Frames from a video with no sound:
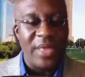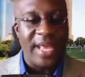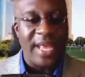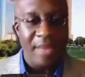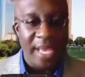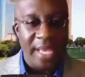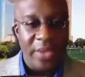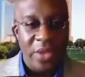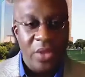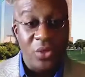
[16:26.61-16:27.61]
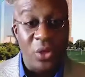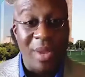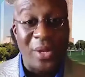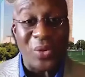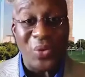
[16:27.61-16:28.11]
can be, no
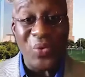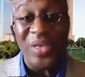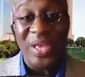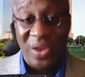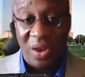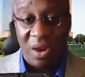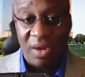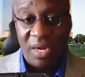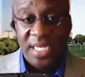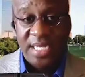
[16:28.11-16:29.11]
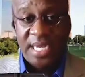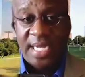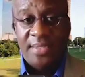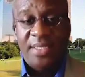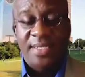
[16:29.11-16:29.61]
matter who they are,
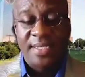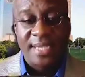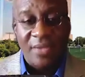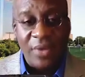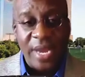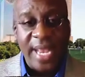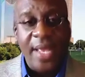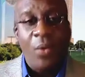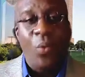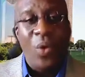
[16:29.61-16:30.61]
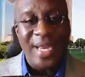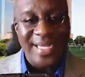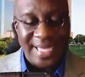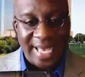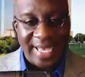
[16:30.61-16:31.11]
discovering what it
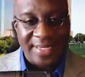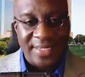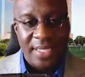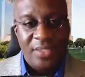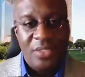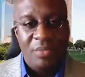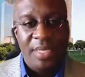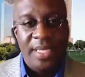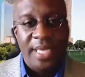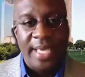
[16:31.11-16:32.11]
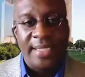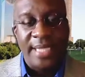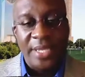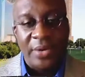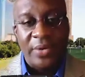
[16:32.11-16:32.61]
takes to be a
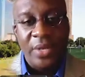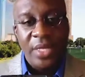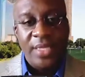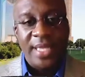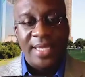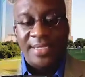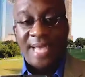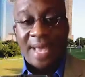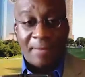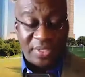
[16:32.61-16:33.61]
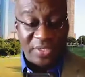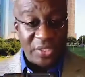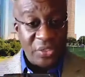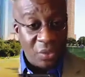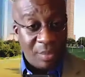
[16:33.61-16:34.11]
leader that is not
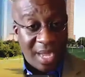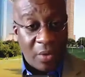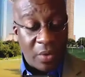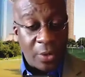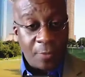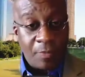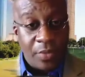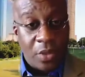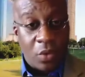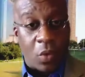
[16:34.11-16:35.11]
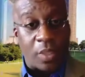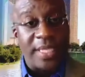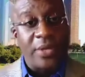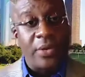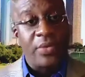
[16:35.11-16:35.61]
positional power or a
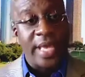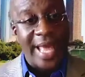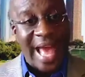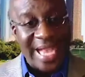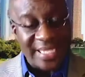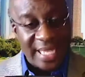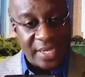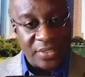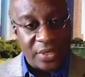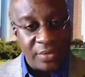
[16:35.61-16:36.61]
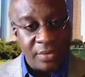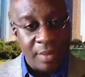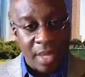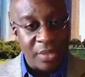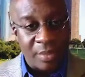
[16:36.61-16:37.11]
leader that acts like a certain
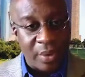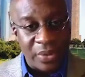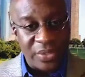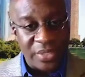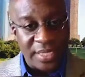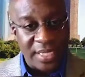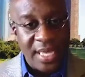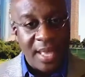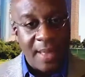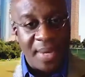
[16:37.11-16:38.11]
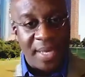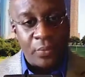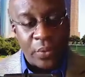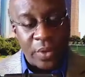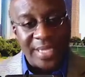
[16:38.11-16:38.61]
other person, but
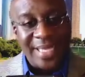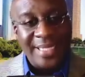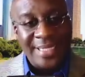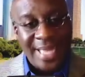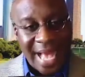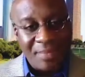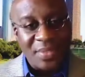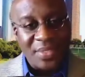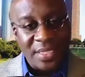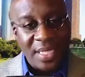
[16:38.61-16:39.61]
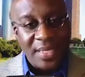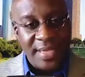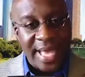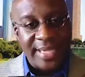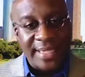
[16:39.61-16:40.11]
really taps
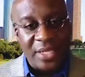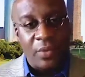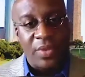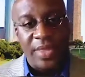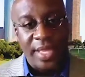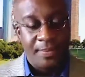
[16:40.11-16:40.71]
that leader within.